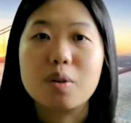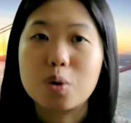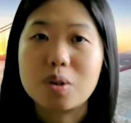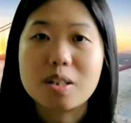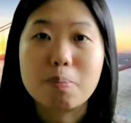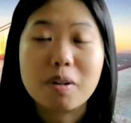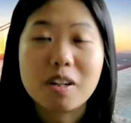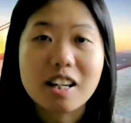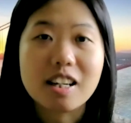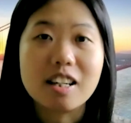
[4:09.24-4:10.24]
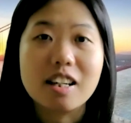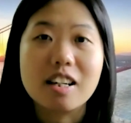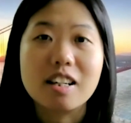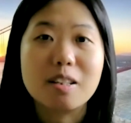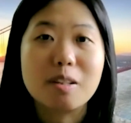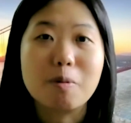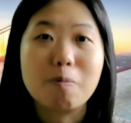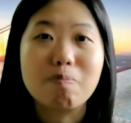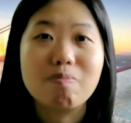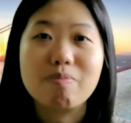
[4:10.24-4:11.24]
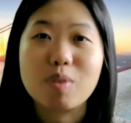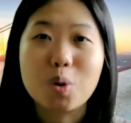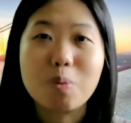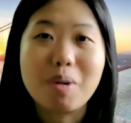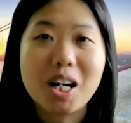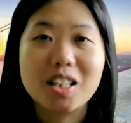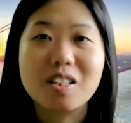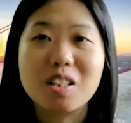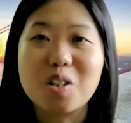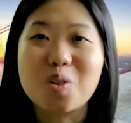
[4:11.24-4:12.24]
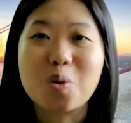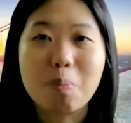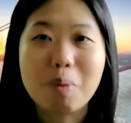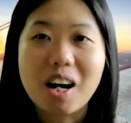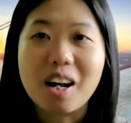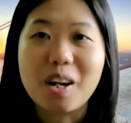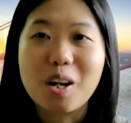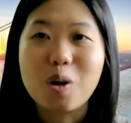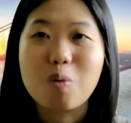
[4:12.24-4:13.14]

To display the good mothers is to buy,